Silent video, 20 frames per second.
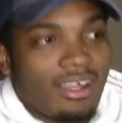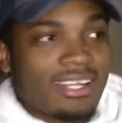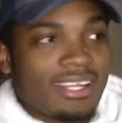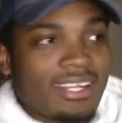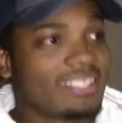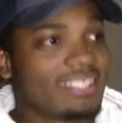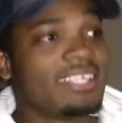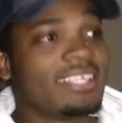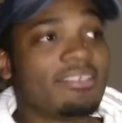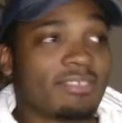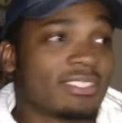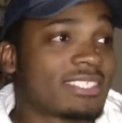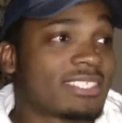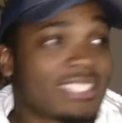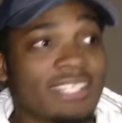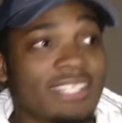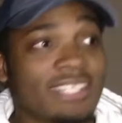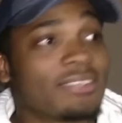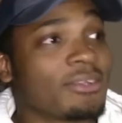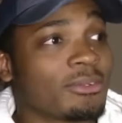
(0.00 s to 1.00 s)
didn't even
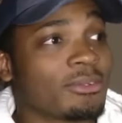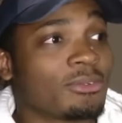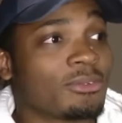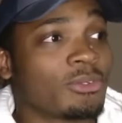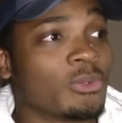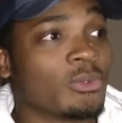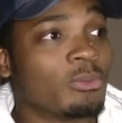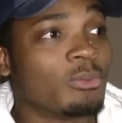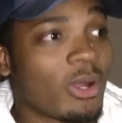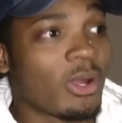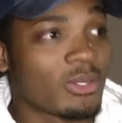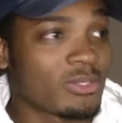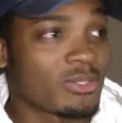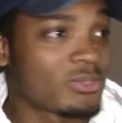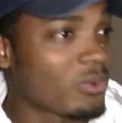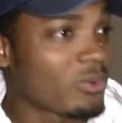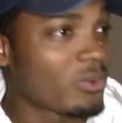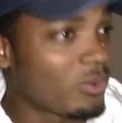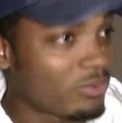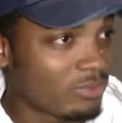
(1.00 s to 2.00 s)
see the true Marshall
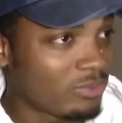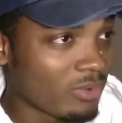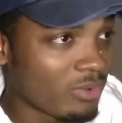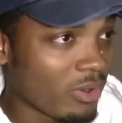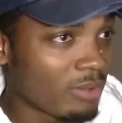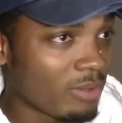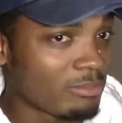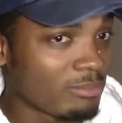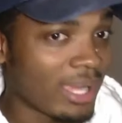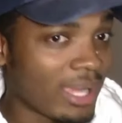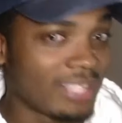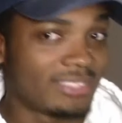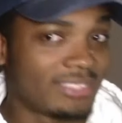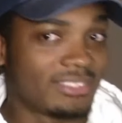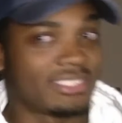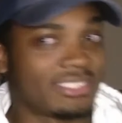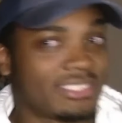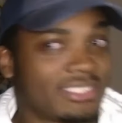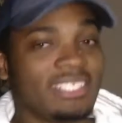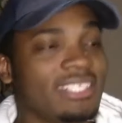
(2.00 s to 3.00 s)
Soul form. I
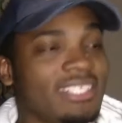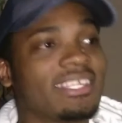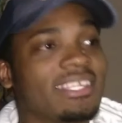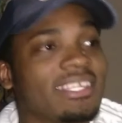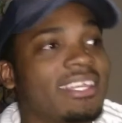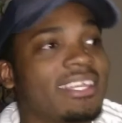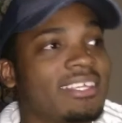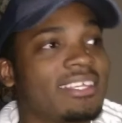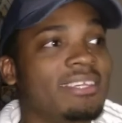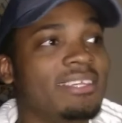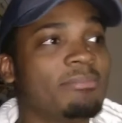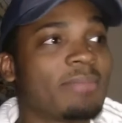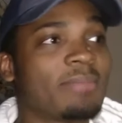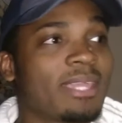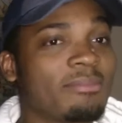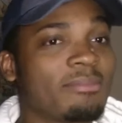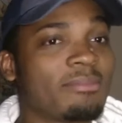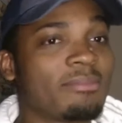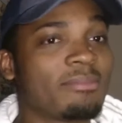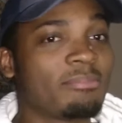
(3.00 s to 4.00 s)
just seen like him
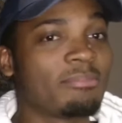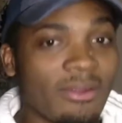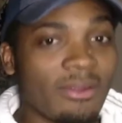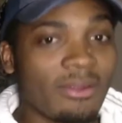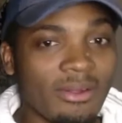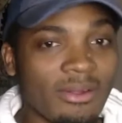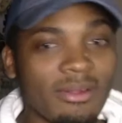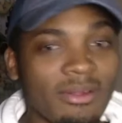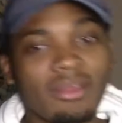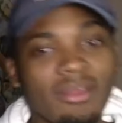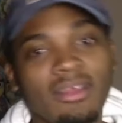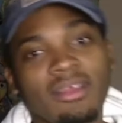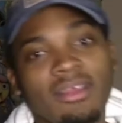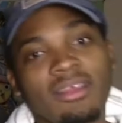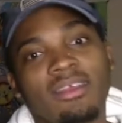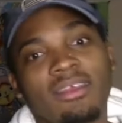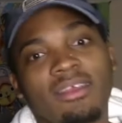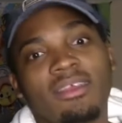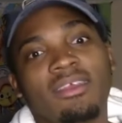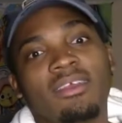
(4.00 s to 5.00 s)
get bigger.
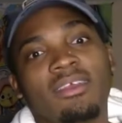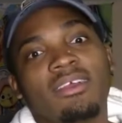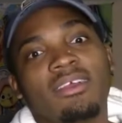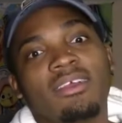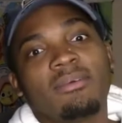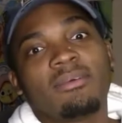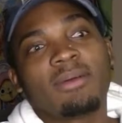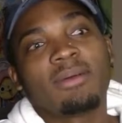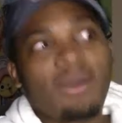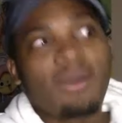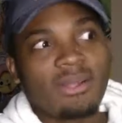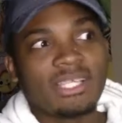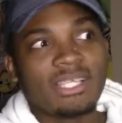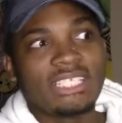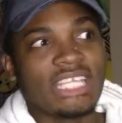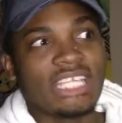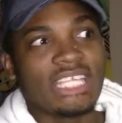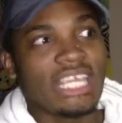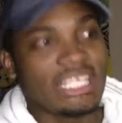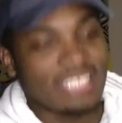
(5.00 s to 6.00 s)
Well, holy
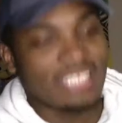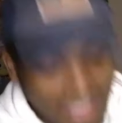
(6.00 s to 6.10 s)
shit!